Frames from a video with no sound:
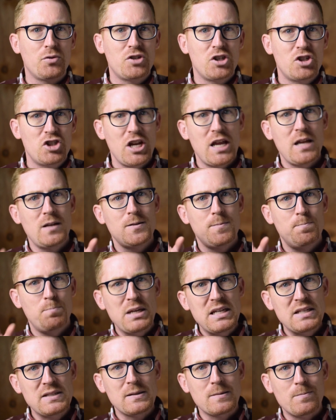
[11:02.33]
to change
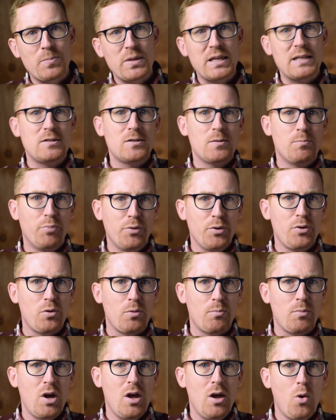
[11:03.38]
besom into
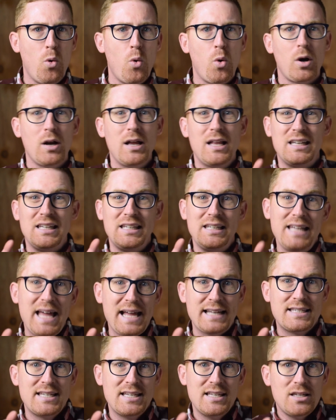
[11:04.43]
broom, or
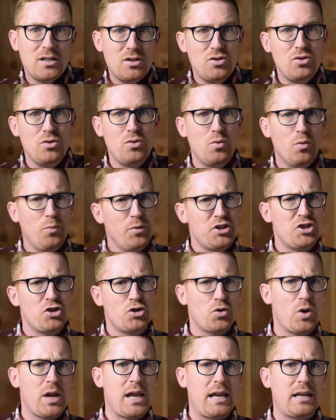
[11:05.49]
let into
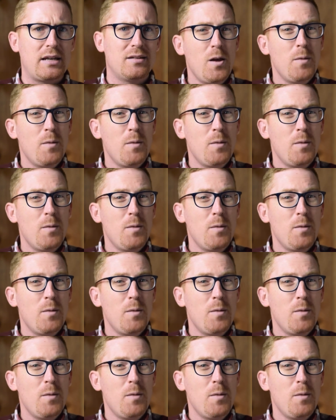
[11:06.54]
restrain.